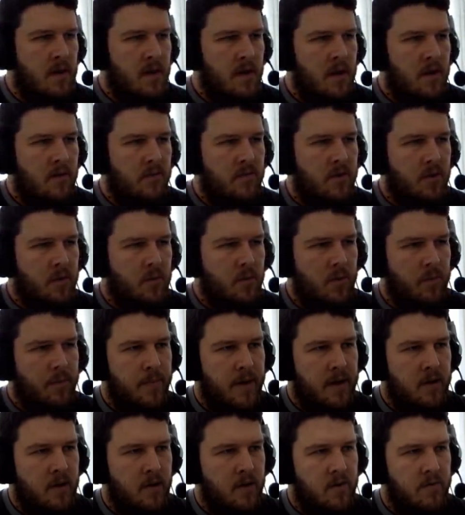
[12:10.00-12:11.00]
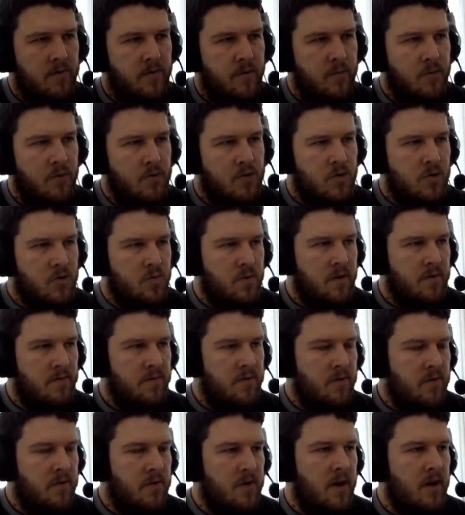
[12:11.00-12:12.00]
If not, we'll back off and we'll just wait
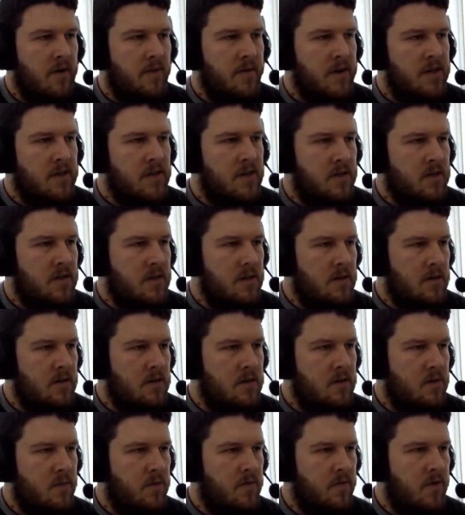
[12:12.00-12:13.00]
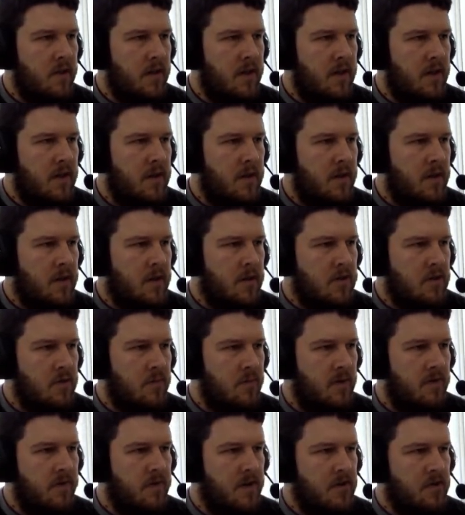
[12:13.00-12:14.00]
for DRS, so we've got that little
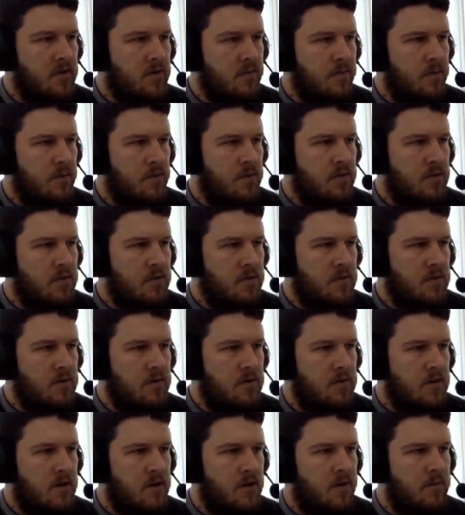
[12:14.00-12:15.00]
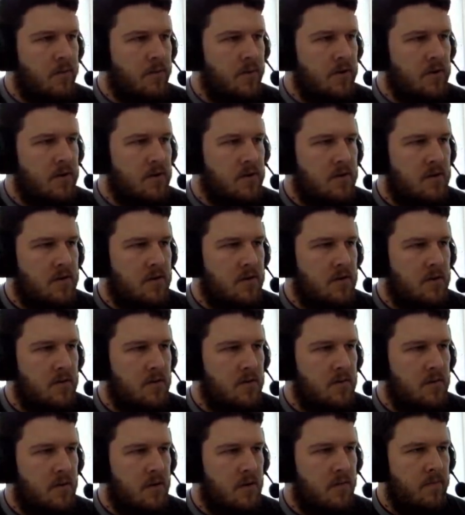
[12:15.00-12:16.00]
bit of extra boost to help us.
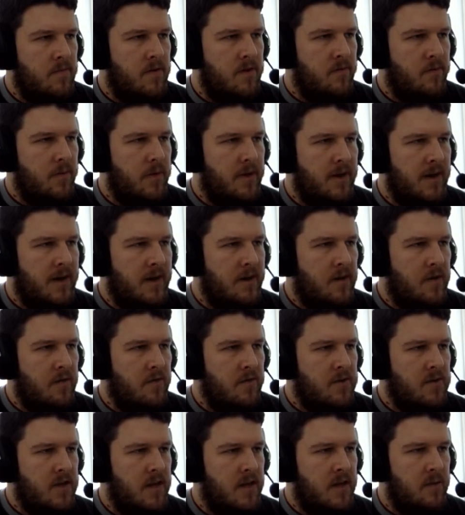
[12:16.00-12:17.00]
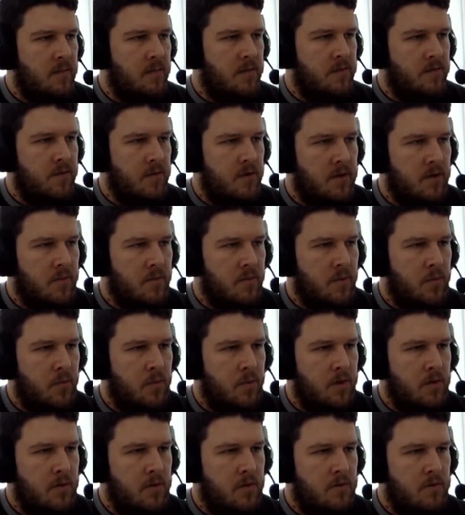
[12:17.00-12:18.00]
Hopefully if we can overtake him before then we
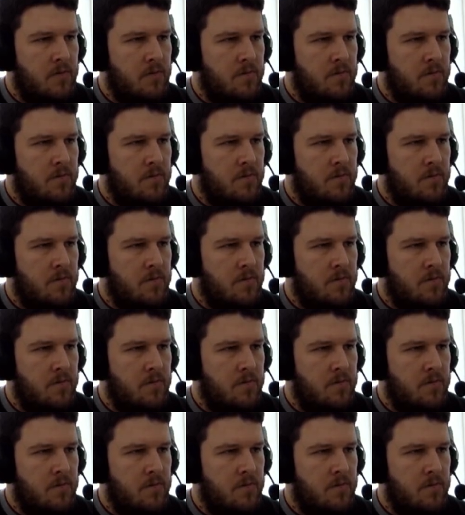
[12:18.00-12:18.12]
will.